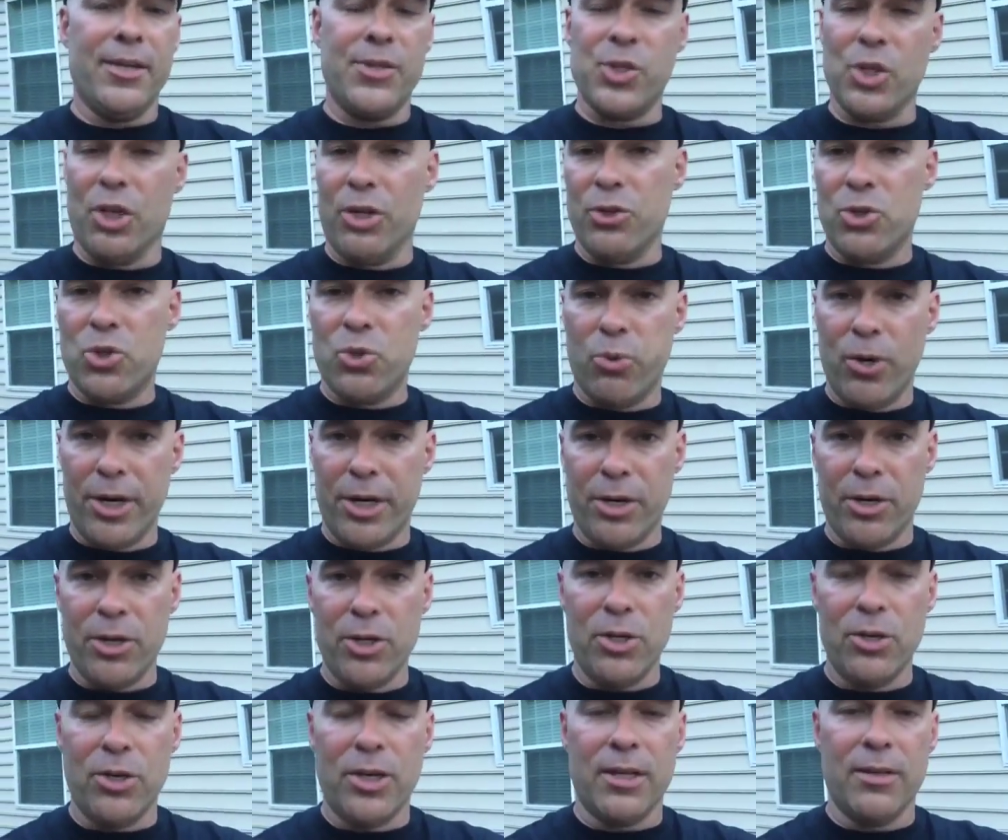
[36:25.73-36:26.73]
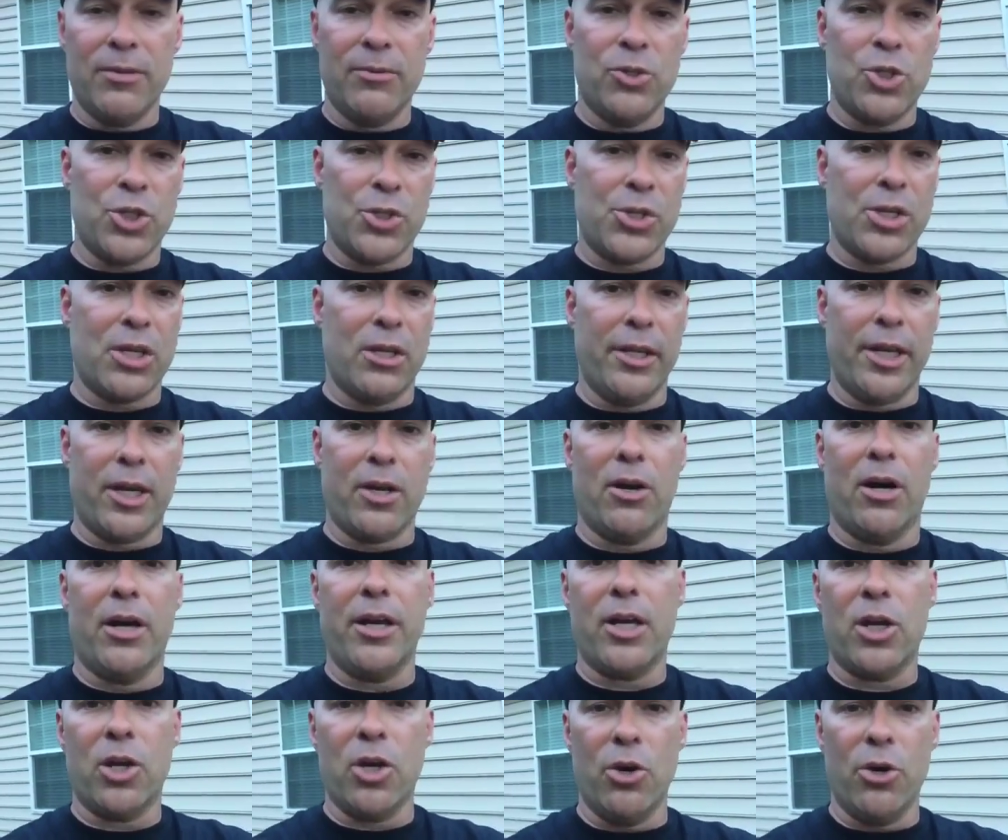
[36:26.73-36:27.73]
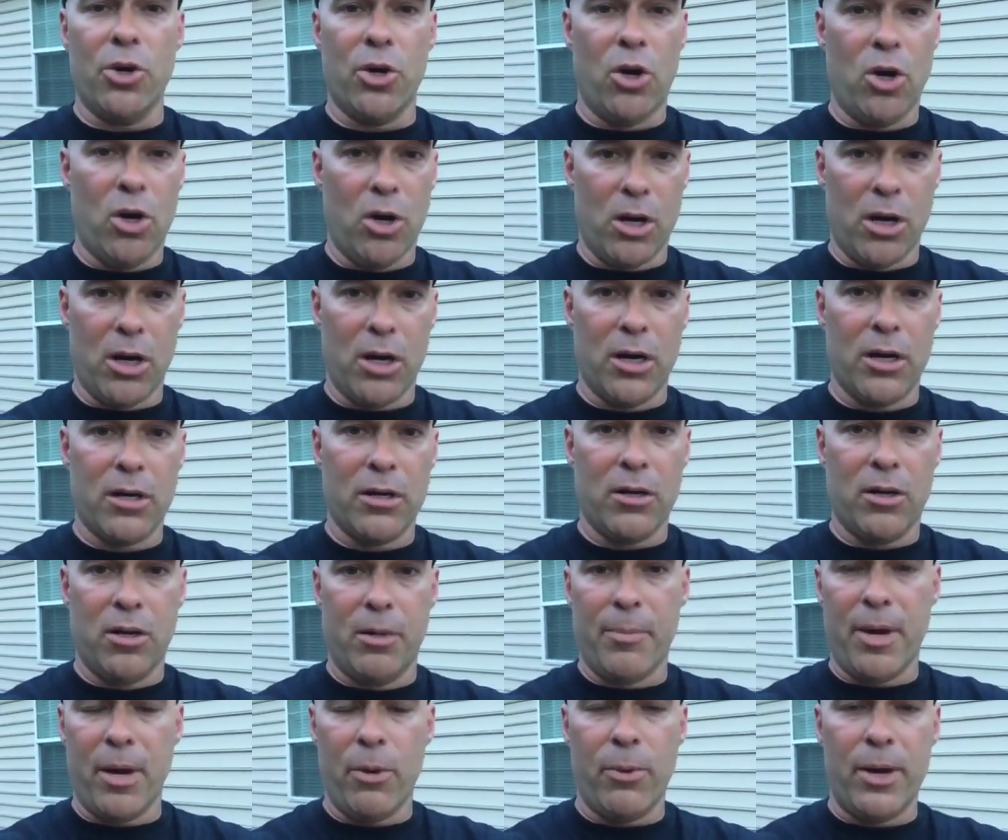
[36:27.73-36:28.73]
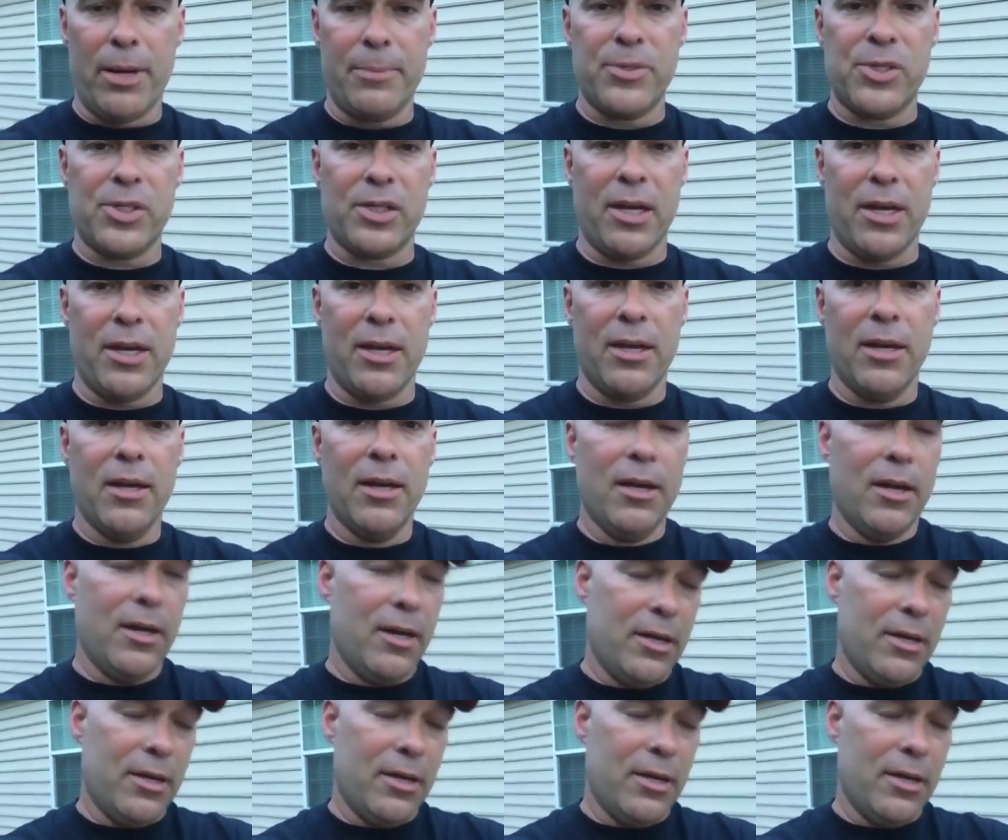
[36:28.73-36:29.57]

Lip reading: It's on Twitter. You can just click on it, go to horror on my website.